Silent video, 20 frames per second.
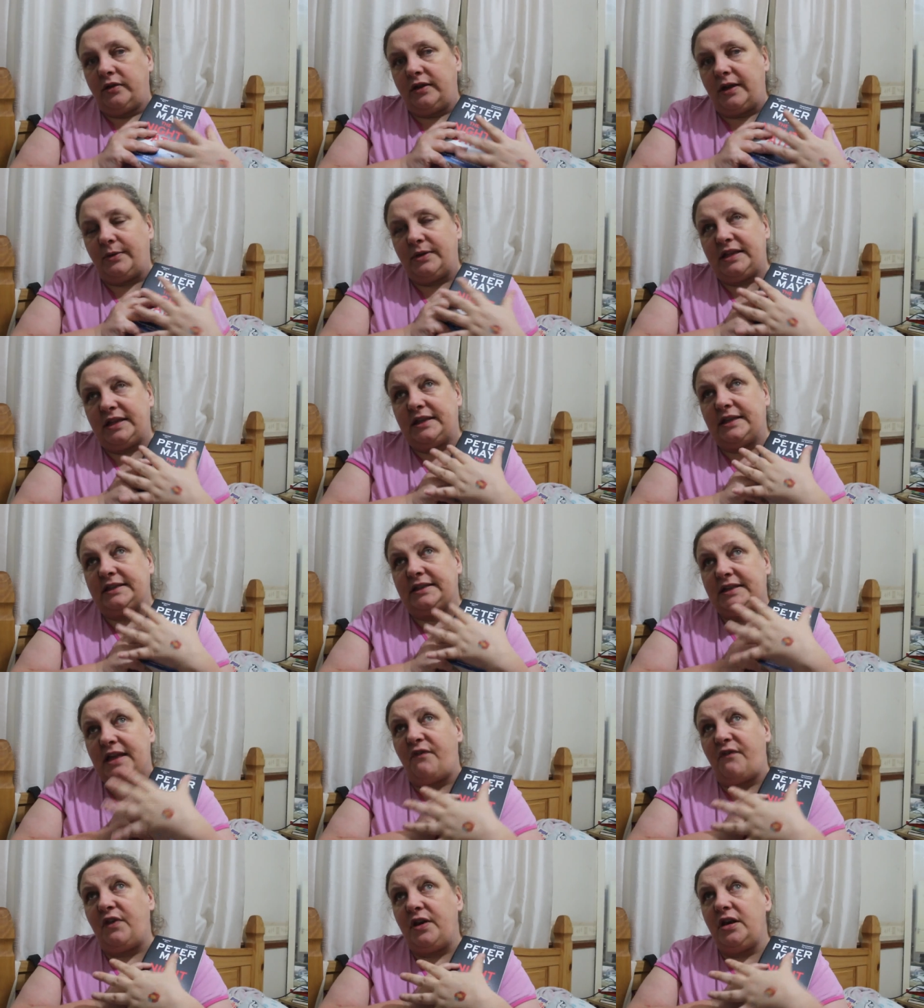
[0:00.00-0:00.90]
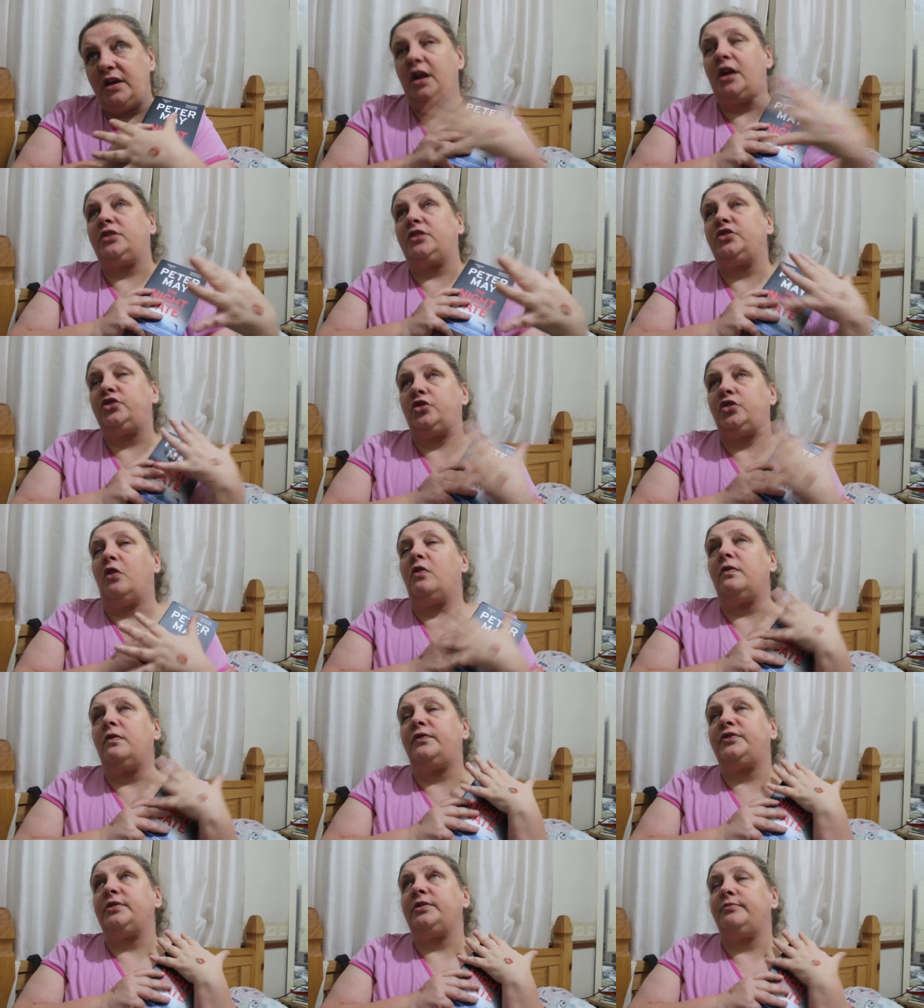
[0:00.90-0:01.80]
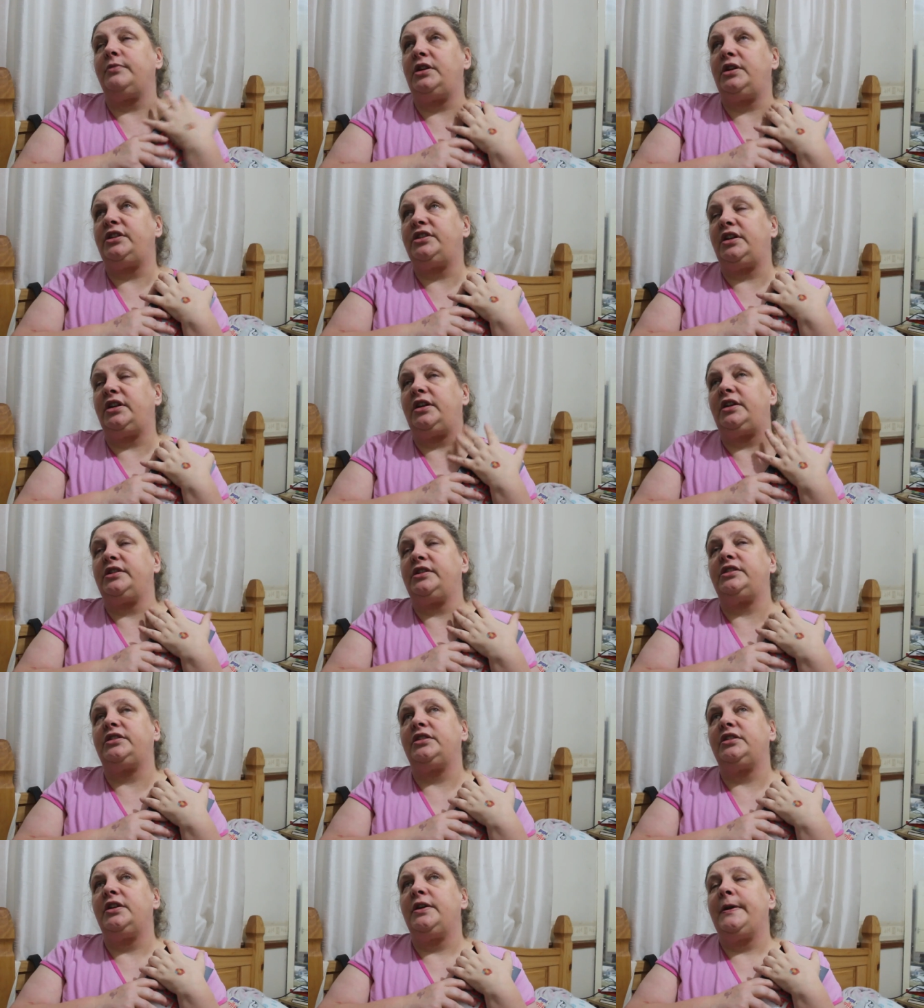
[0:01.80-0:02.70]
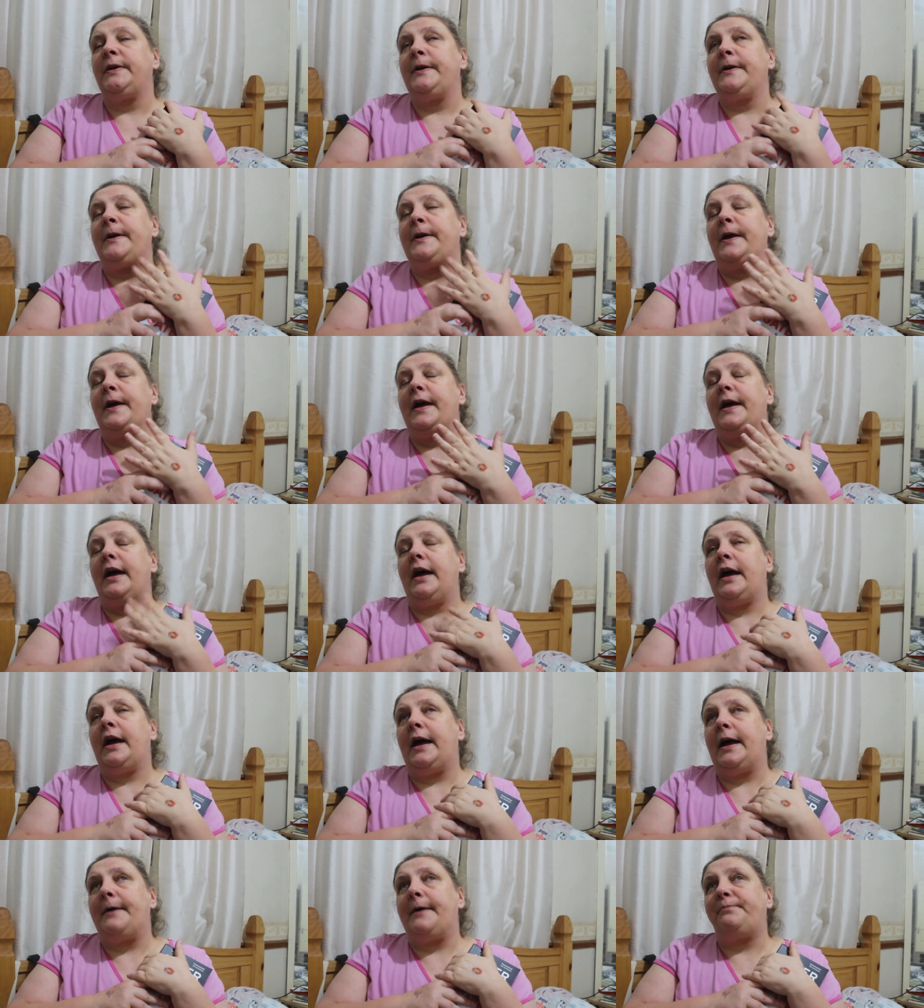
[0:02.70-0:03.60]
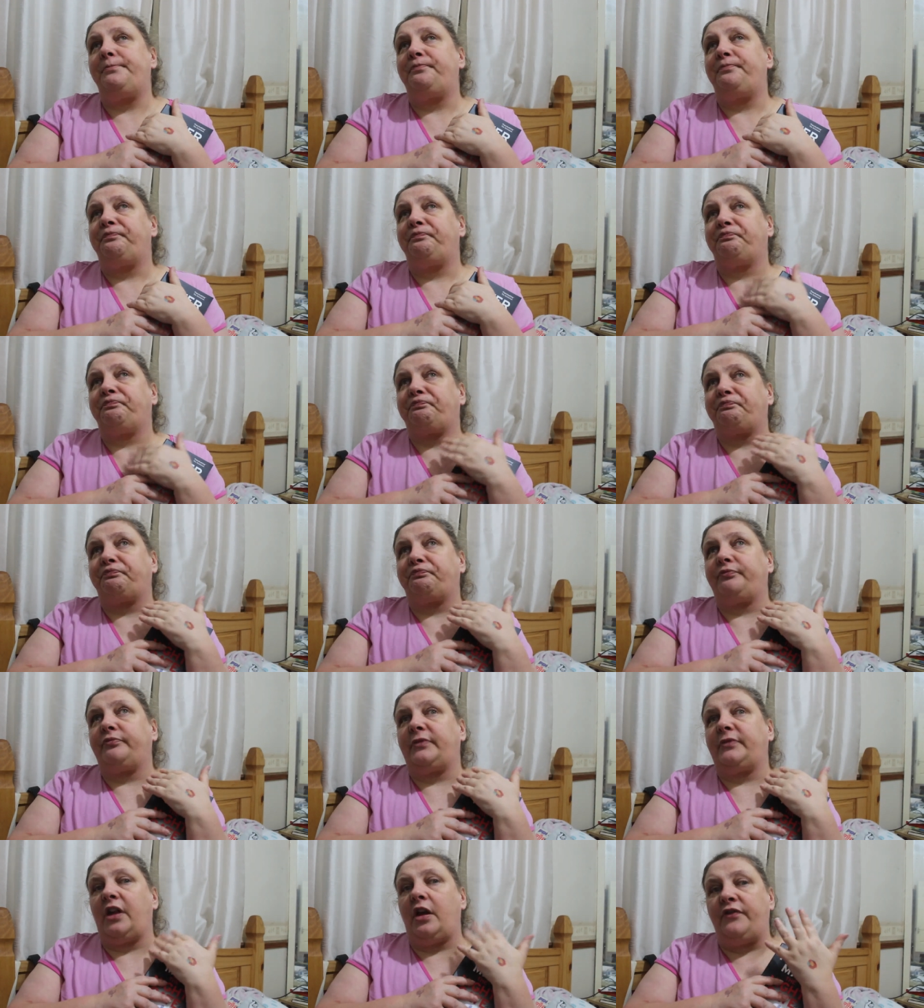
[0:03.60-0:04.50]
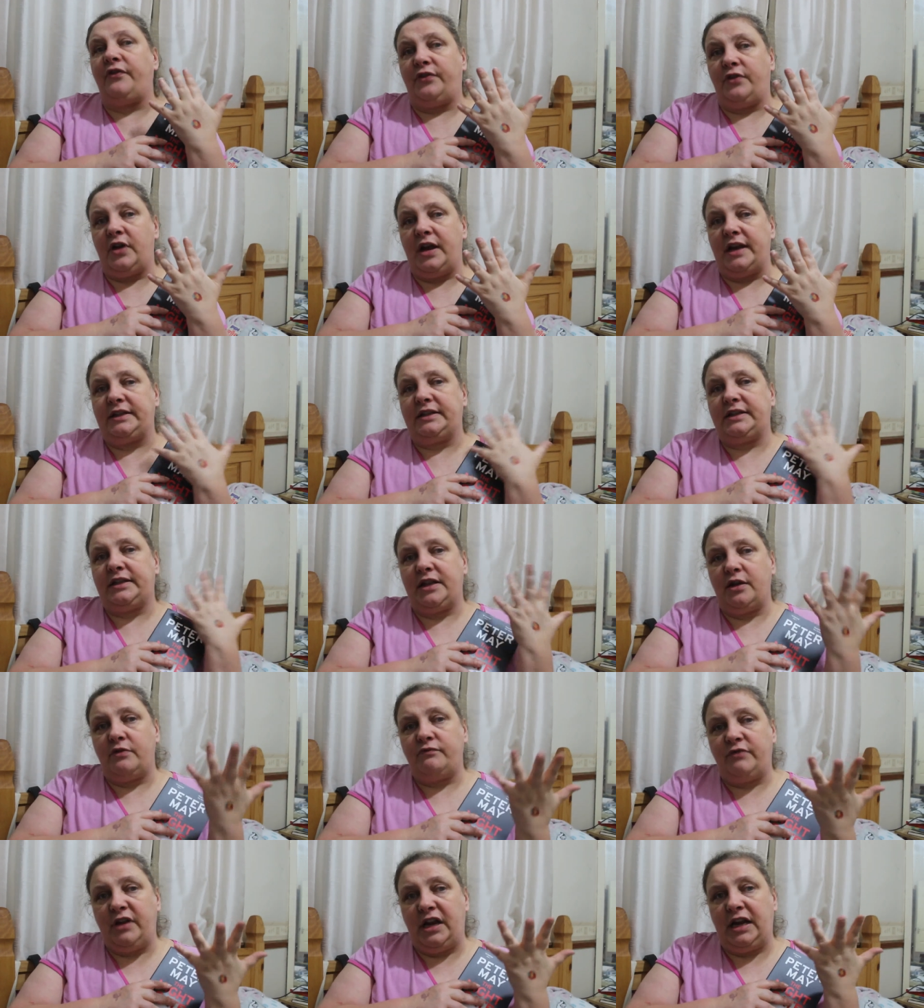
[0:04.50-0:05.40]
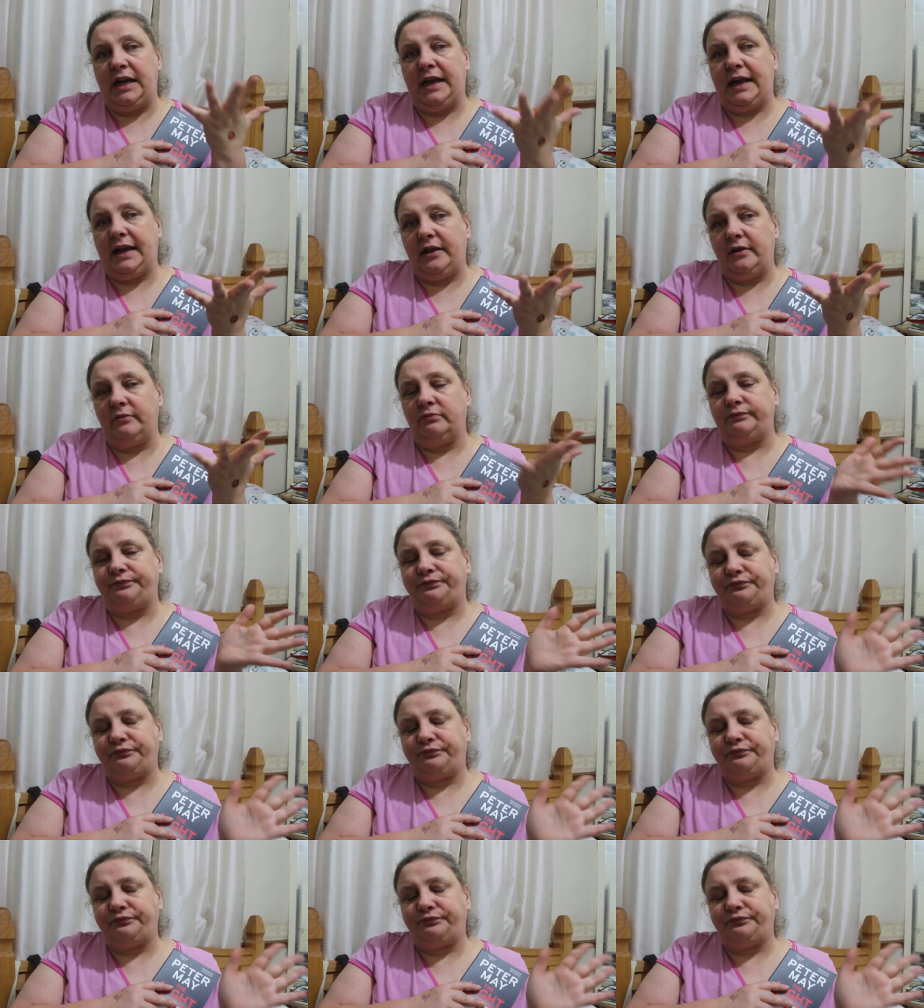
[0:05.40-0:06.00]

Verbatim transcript: They were the seven unsolved murders um, of France that really